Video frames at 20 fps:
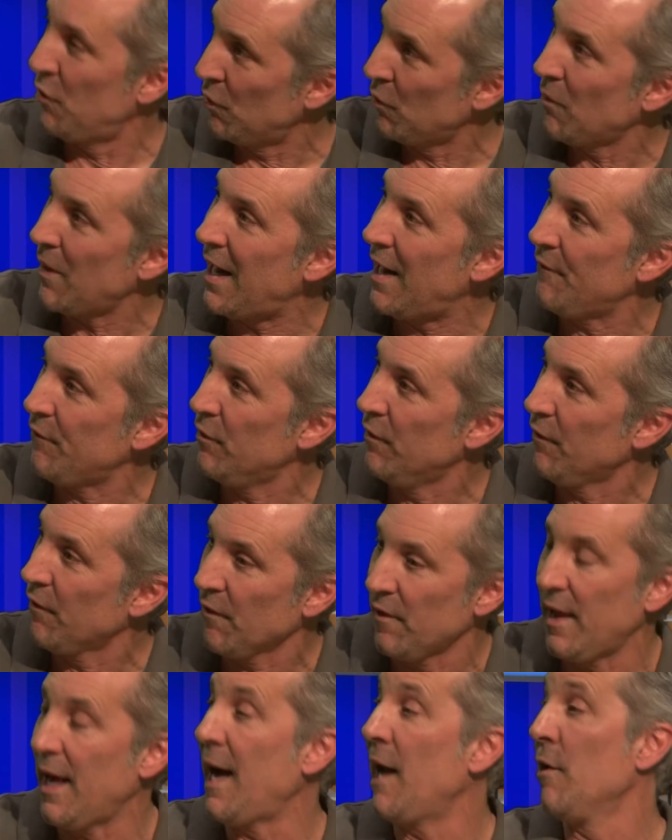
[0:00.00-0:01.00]
They'll raffle
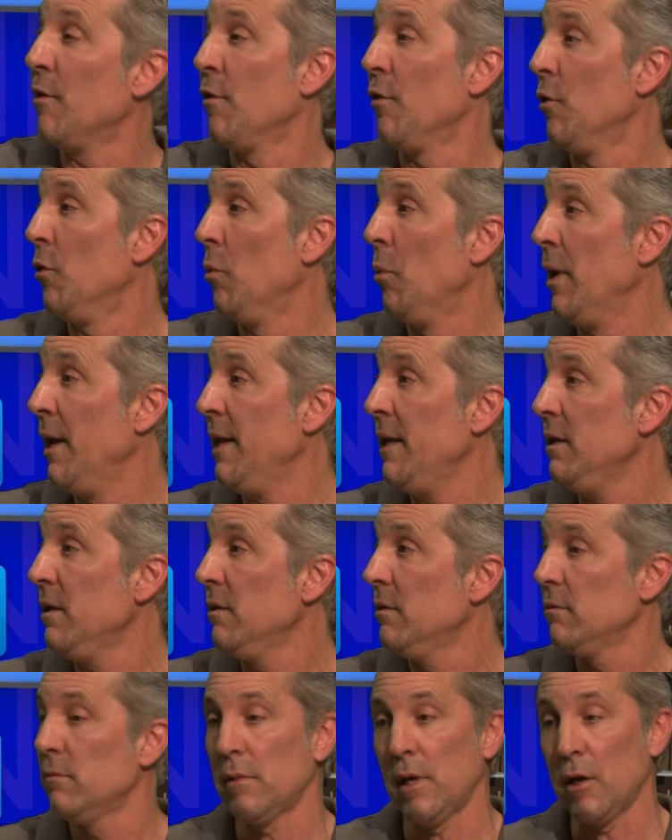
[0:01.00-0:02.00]
for that. They'll
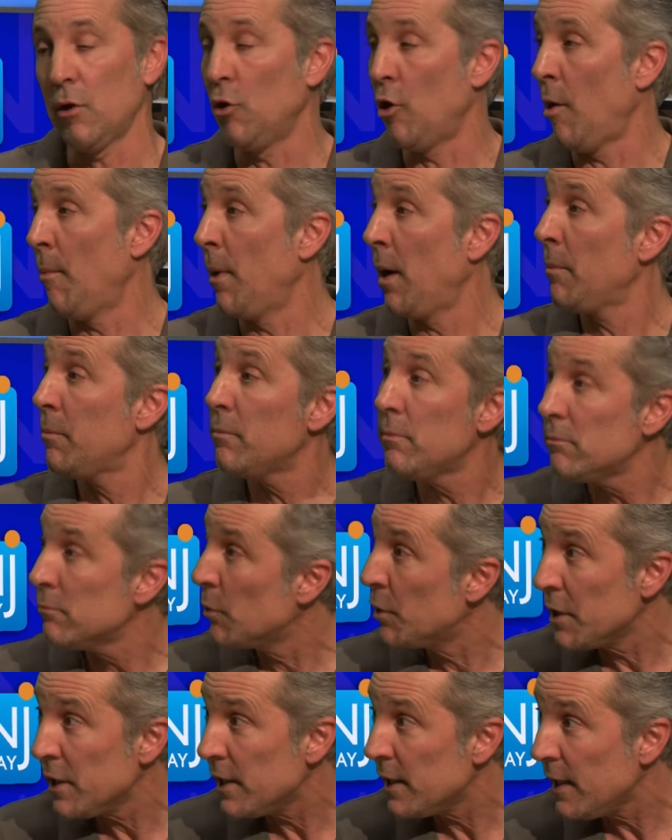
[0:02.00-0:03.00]
win. I call them up.
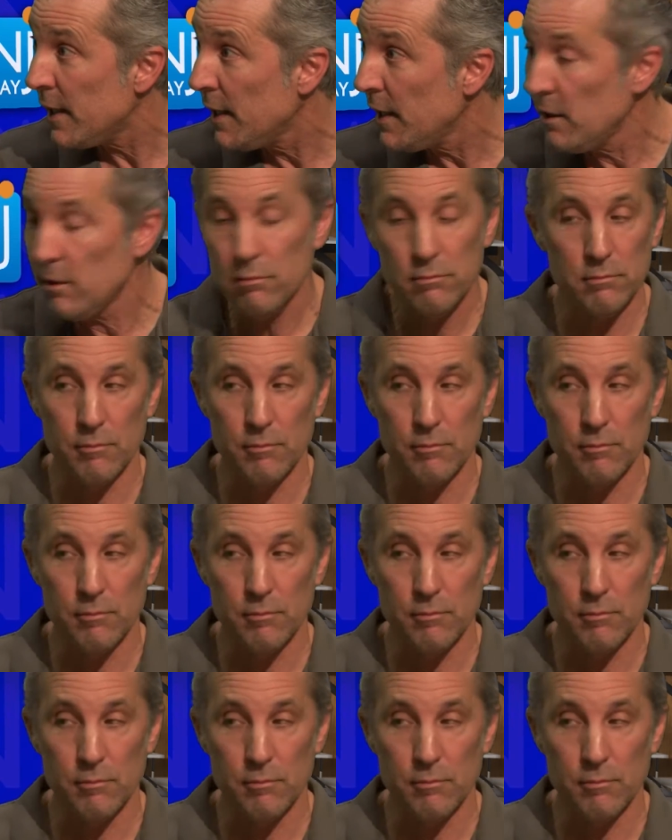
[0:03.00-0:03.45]
What do you need?